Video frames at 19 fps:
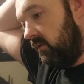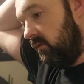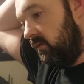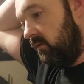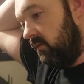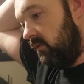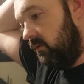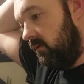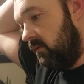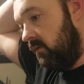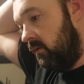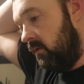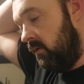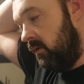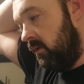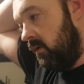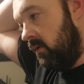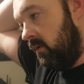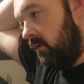
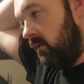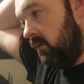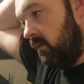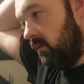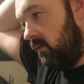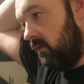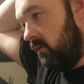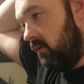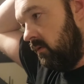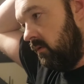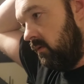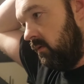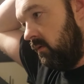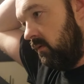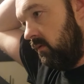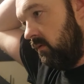Nobody speaks.